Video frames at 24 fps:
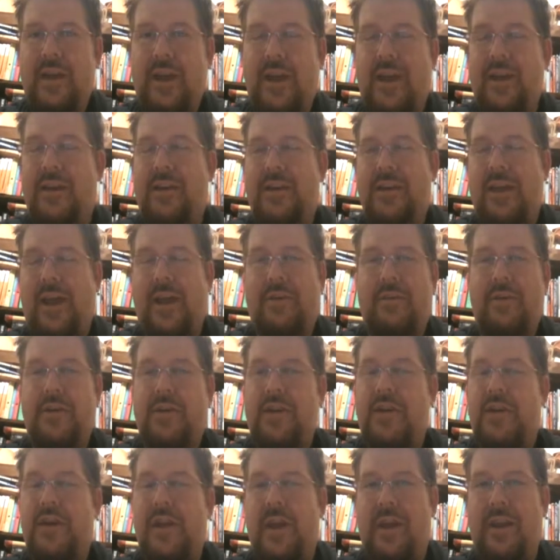and
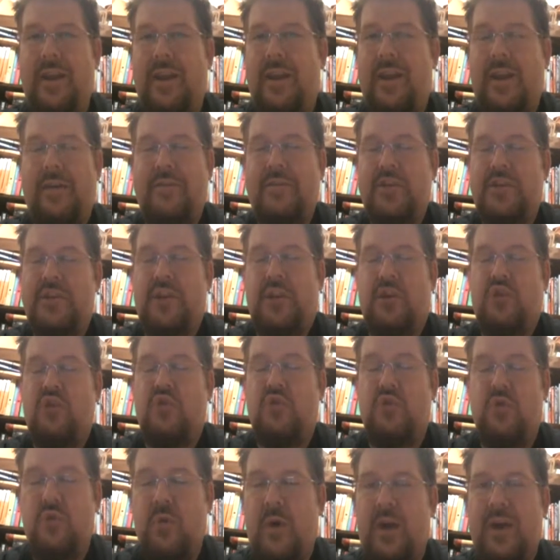have just a
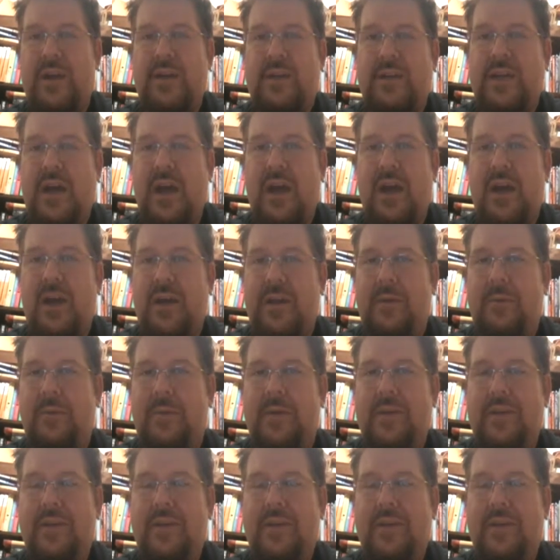great time.